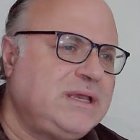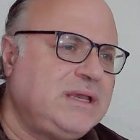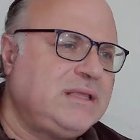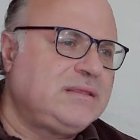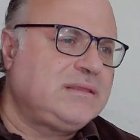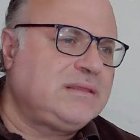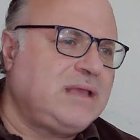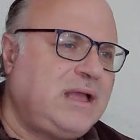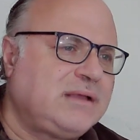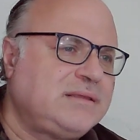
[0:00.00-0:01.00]
and the
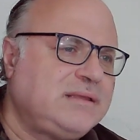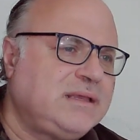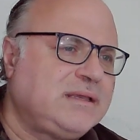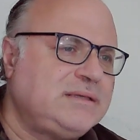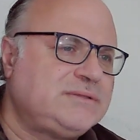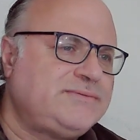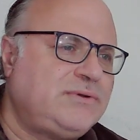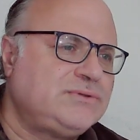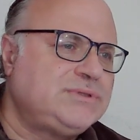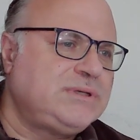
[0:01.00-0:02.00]
Arctic is
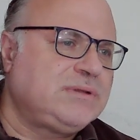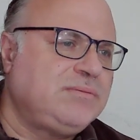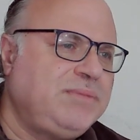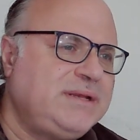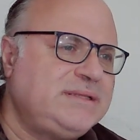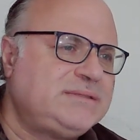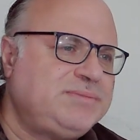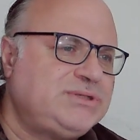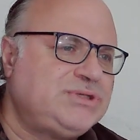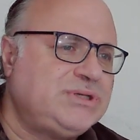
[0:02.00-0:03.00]
forcing many
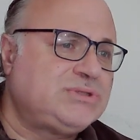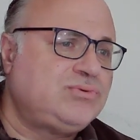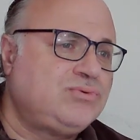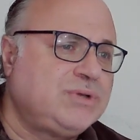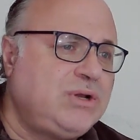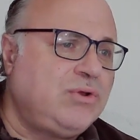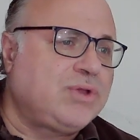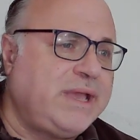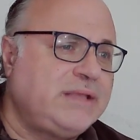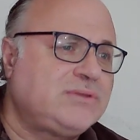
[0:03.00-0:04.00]
species to
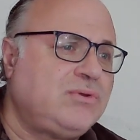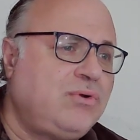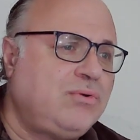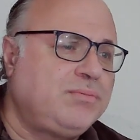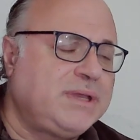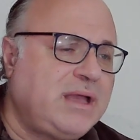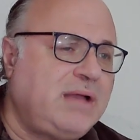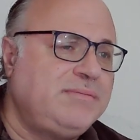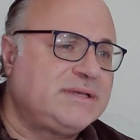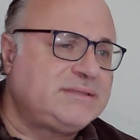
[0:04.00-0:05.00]
relocate or
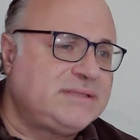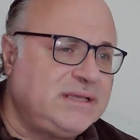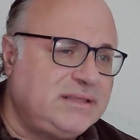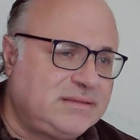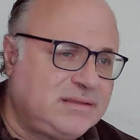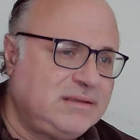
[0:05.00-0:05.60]
become extinct.